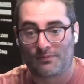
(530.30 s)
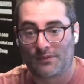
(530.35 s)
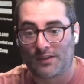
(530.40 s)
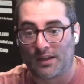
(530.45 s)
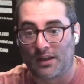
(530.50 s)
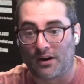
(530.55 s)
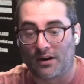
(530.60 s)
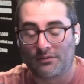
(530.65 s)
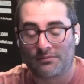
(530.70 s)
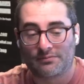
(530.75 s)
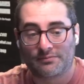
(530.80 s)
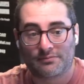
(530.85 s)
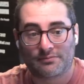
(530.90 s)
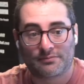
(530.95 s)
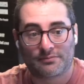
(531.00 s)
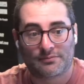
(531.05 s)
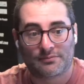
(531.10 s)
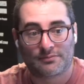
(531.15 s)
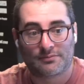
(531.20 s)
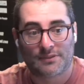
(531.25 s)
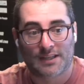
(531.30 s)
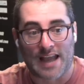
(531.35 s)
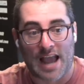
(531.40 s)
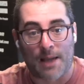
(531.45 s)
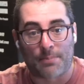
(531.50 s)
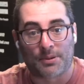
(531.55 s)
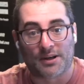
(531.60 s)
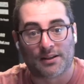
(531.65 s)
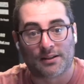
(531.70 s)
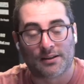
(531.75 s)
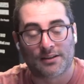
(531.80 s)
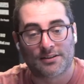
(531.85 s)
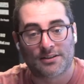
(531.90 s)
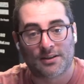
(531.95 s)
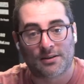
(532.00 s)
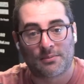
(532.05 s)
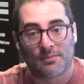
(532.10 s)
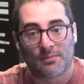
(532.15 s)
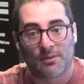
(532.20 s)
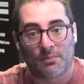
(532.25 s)
you know,
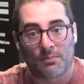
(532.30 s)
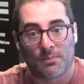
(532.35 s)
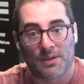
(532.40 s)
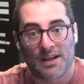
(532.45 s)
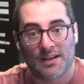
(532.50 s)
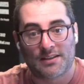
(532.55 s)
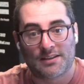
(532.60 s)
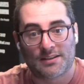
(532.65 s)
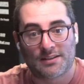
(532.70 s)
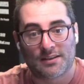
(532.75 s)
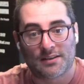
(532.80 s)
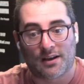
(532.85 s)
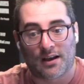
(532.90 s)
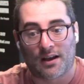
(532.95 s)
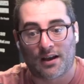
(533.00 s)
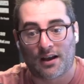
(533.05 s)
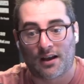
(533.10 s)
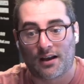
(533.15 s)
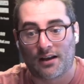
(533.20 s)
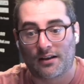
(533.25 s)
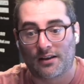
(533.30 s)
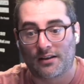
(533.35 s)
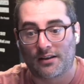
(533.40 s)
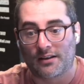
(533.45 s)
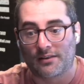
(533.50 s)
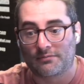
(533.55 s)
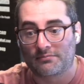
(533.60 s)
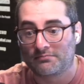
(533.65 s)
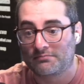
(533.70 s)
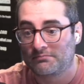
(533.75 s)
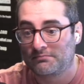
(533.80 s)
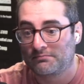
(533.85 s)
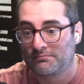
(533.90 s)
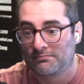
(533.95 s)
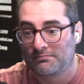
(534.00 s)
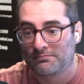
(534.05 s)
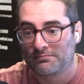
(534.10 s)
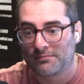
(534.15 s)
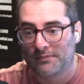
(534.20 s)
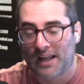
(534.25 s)
capitalism meets uh,
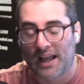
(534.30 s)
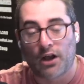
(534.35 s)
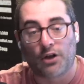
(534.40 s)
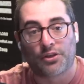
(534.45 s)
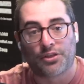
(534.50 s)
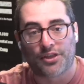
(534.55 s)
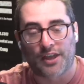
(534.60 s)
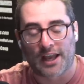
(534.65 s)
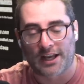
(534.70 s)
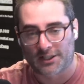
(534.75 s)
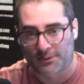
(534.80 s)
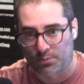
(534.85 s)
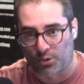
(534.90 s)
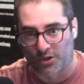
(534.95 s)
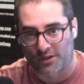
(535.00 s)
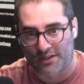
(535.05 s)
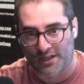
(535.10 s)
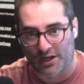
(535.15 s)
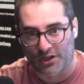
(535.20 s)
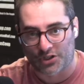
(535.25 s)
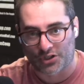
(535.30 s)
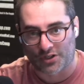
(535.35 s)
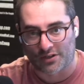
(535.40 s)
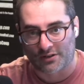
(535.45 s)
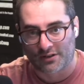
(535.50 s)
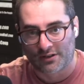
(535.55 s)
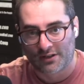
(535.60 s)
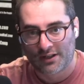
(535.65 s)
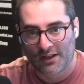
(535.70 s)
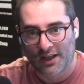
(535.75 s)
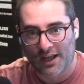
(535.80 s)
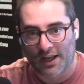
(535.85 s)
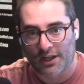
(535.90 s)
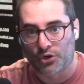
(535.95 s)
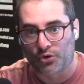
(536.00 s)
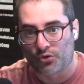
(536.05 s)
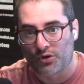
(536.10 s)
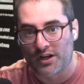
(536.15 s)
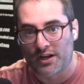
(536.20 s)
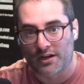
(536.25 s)
health exploitation
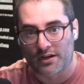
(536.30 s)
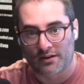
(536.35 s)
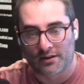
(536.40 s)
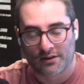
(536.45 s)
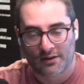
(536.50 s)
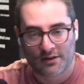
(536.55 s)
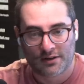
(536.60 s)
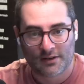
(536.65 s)
and greed.